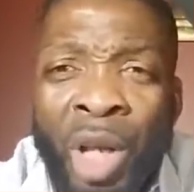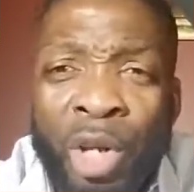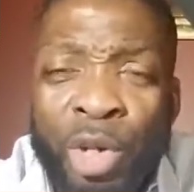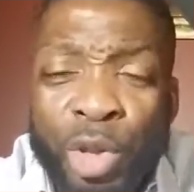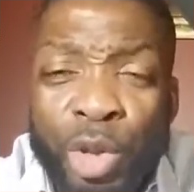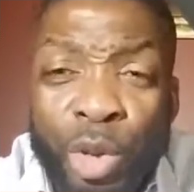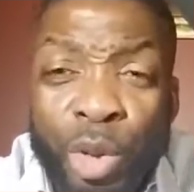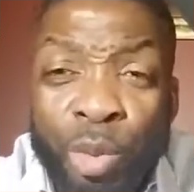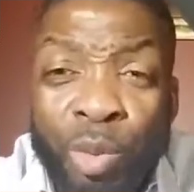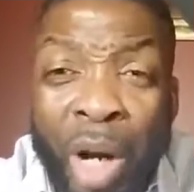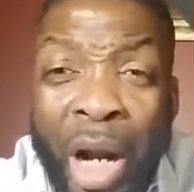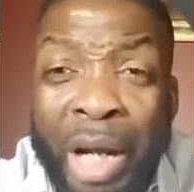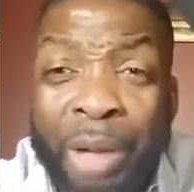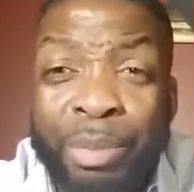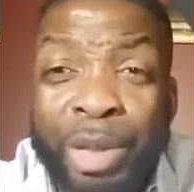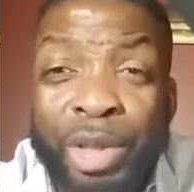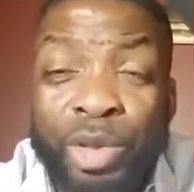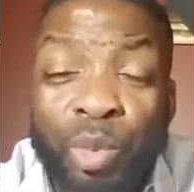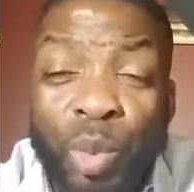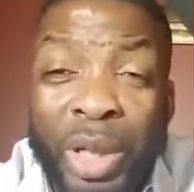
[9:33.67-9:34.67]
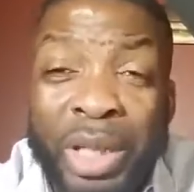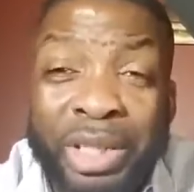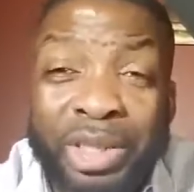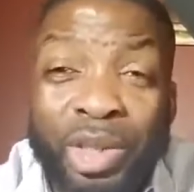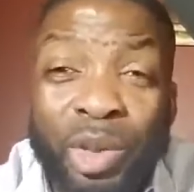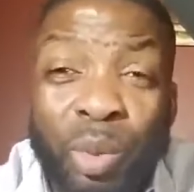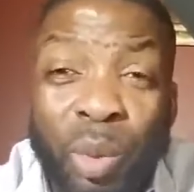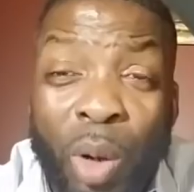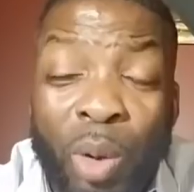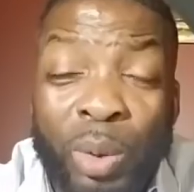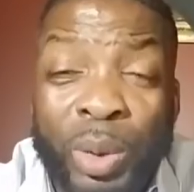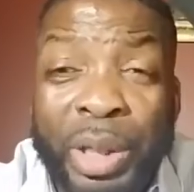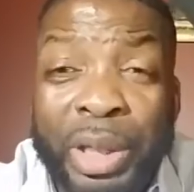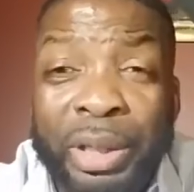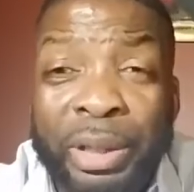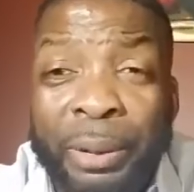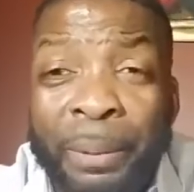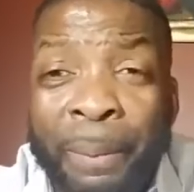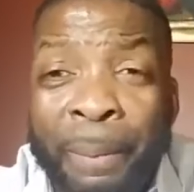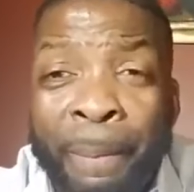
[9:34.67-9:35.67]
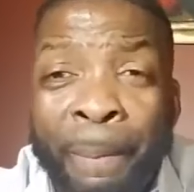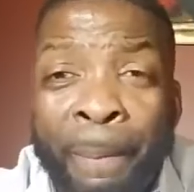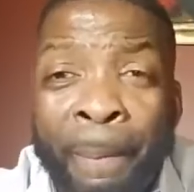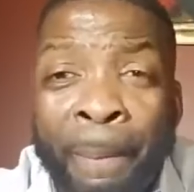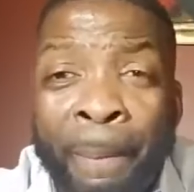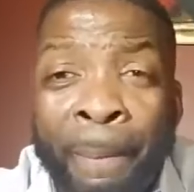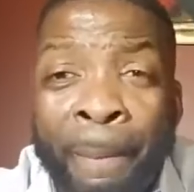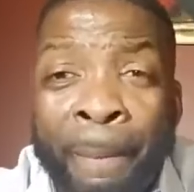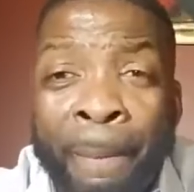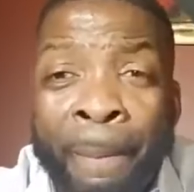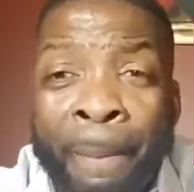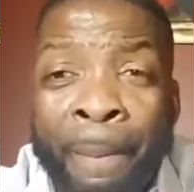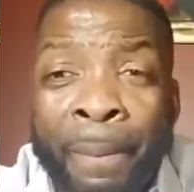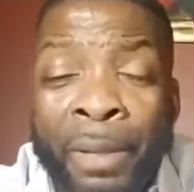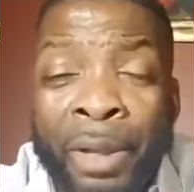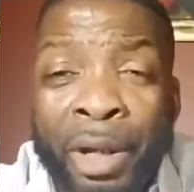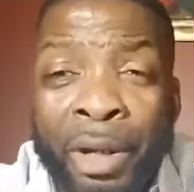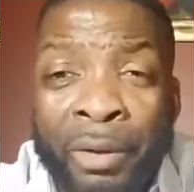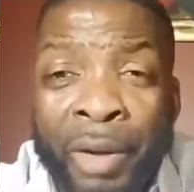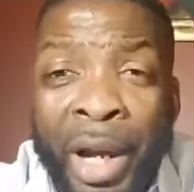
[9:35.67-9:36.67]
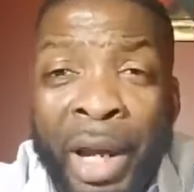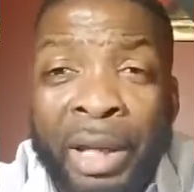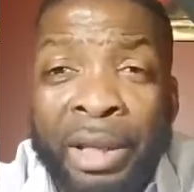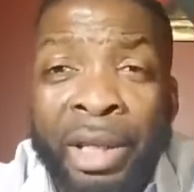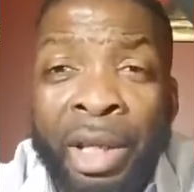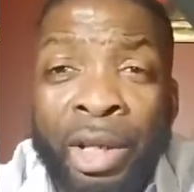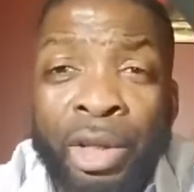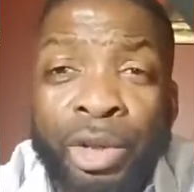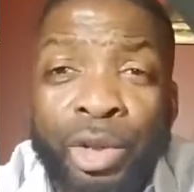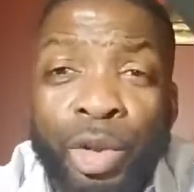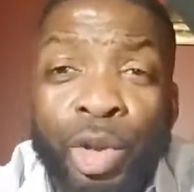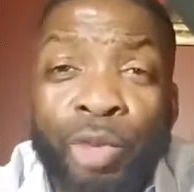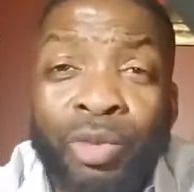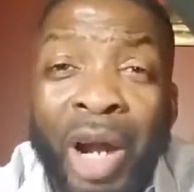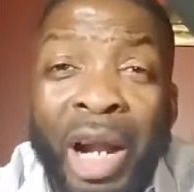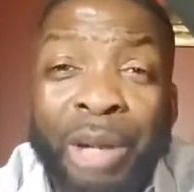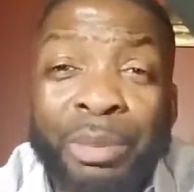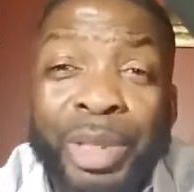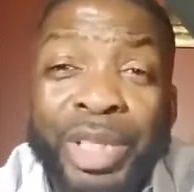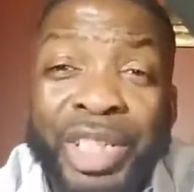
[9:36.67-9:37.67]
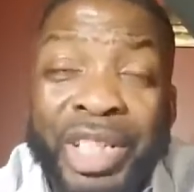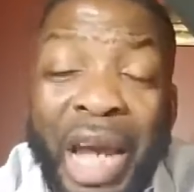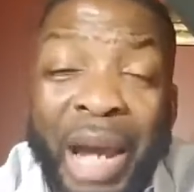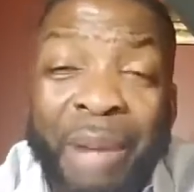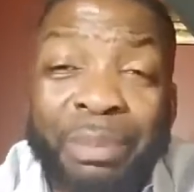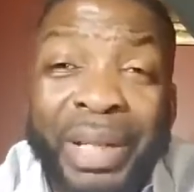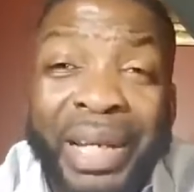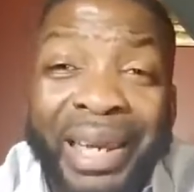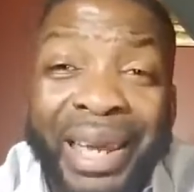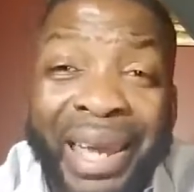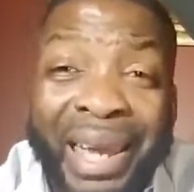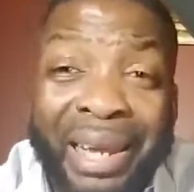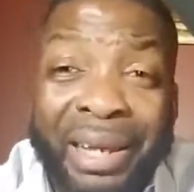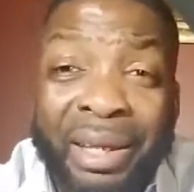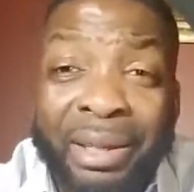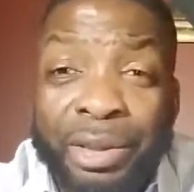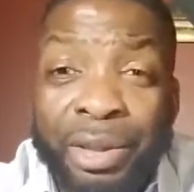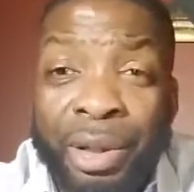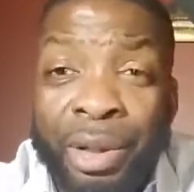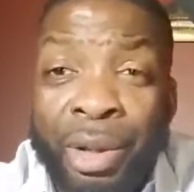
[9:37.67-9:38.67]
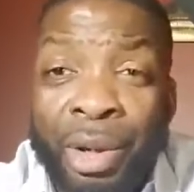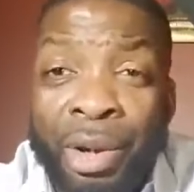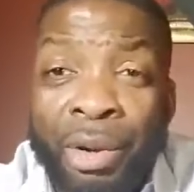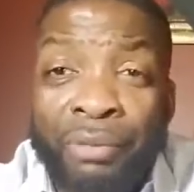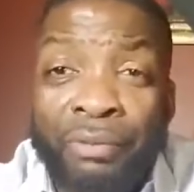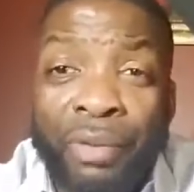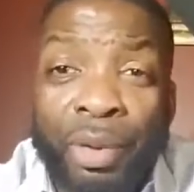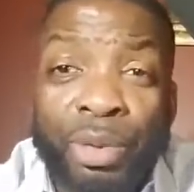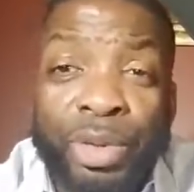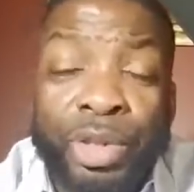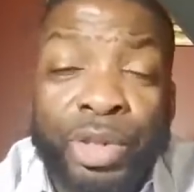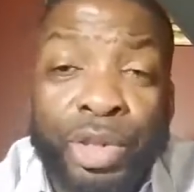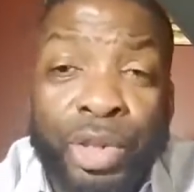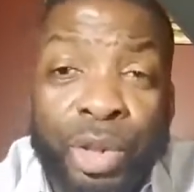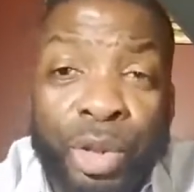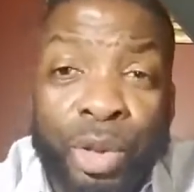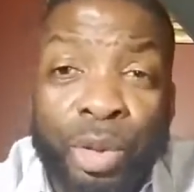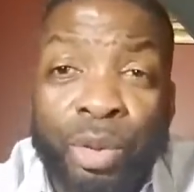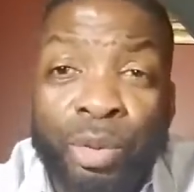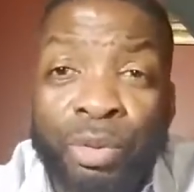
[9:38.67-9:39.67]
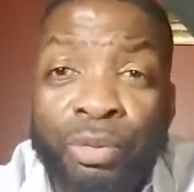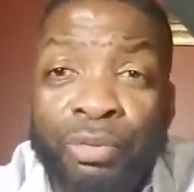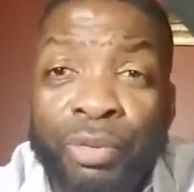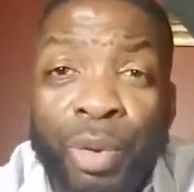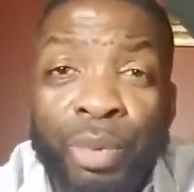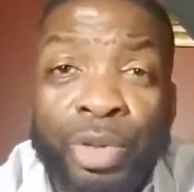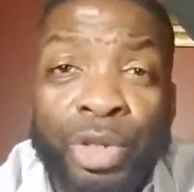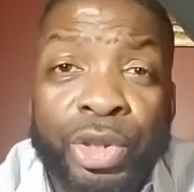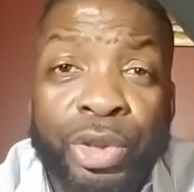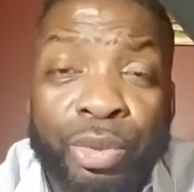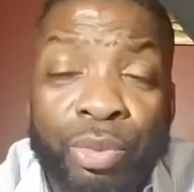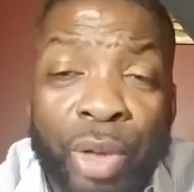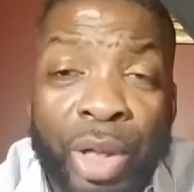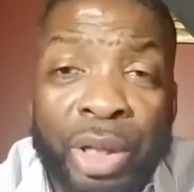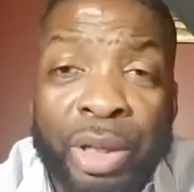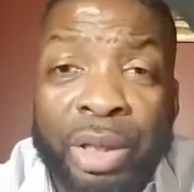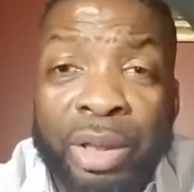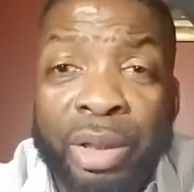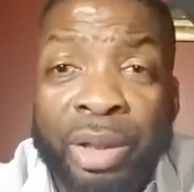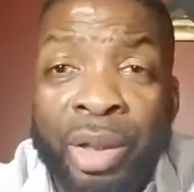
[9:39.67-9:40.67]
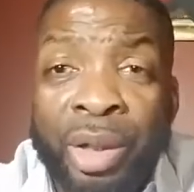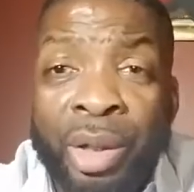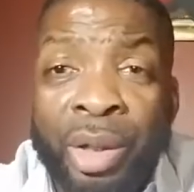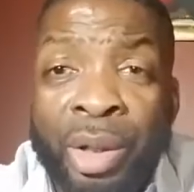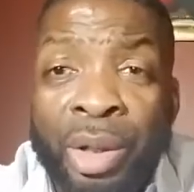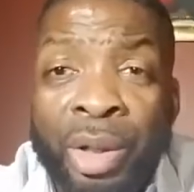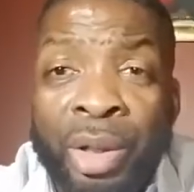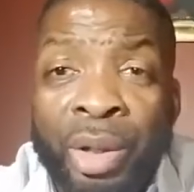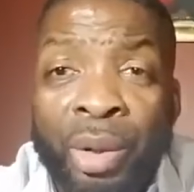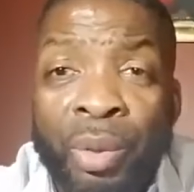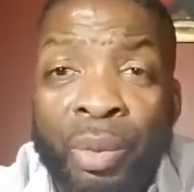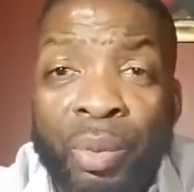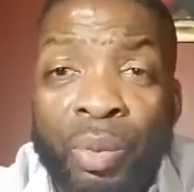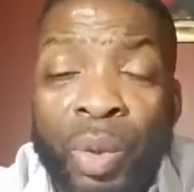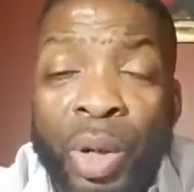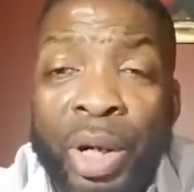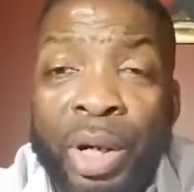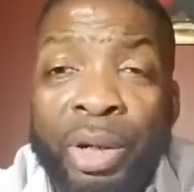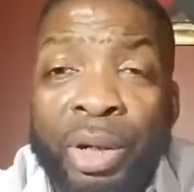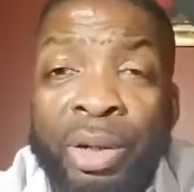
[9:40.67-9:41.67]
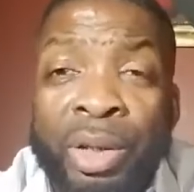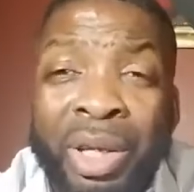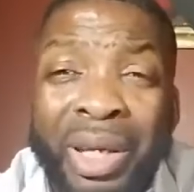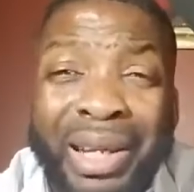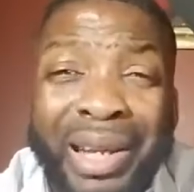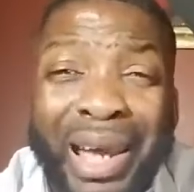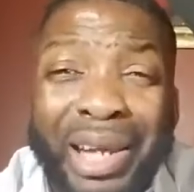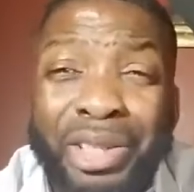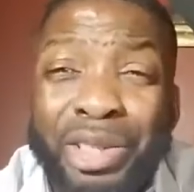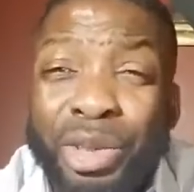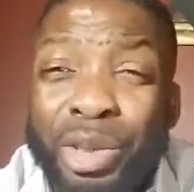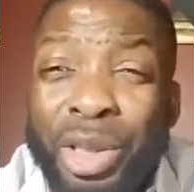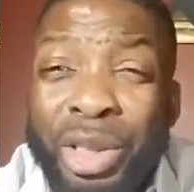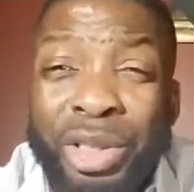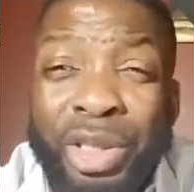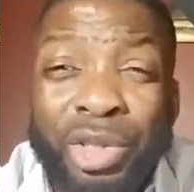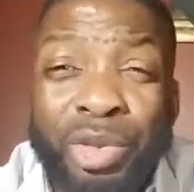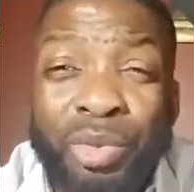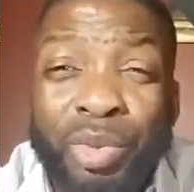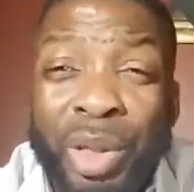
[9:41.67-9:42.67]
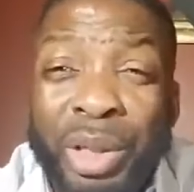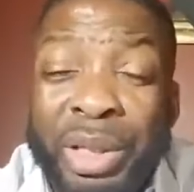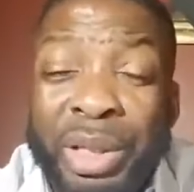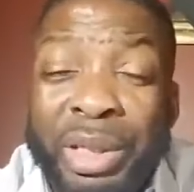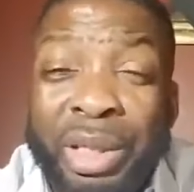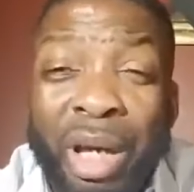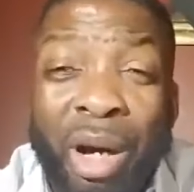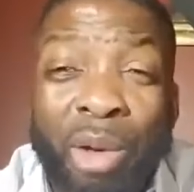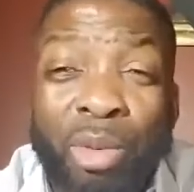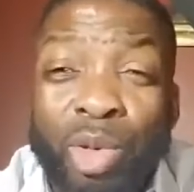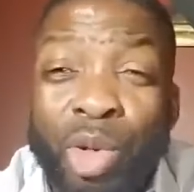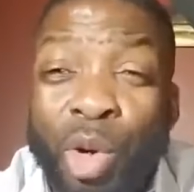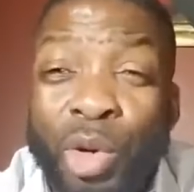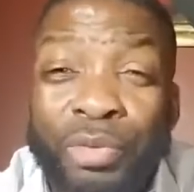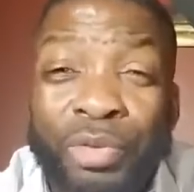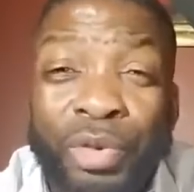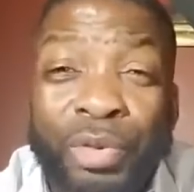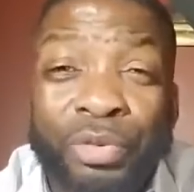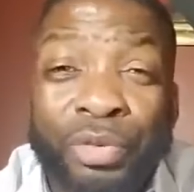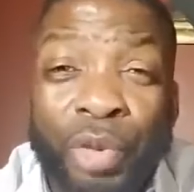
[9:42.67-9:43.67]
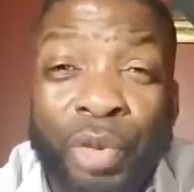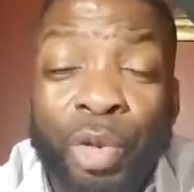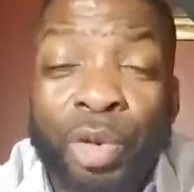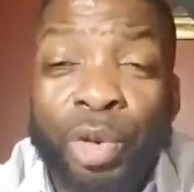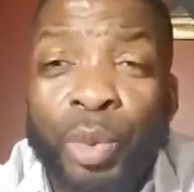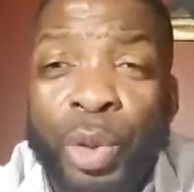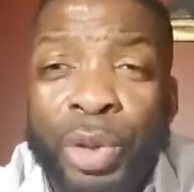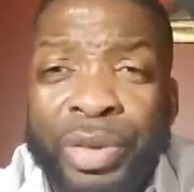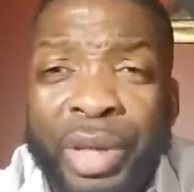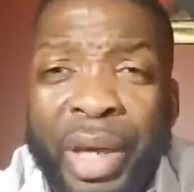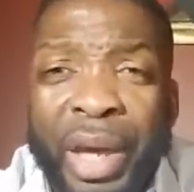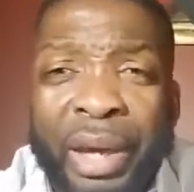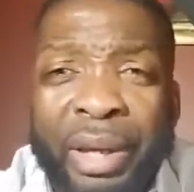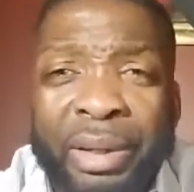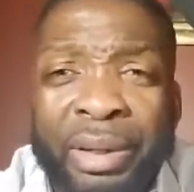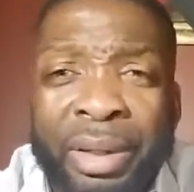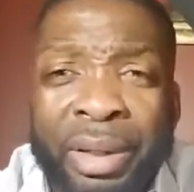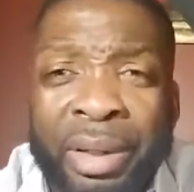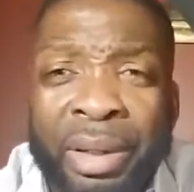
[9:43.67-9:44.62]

Deuteronomy is what he's quoting. All right. Deuteronomy chapter 8, verse 2, verse 3, where, and actually you could just really go even further with that.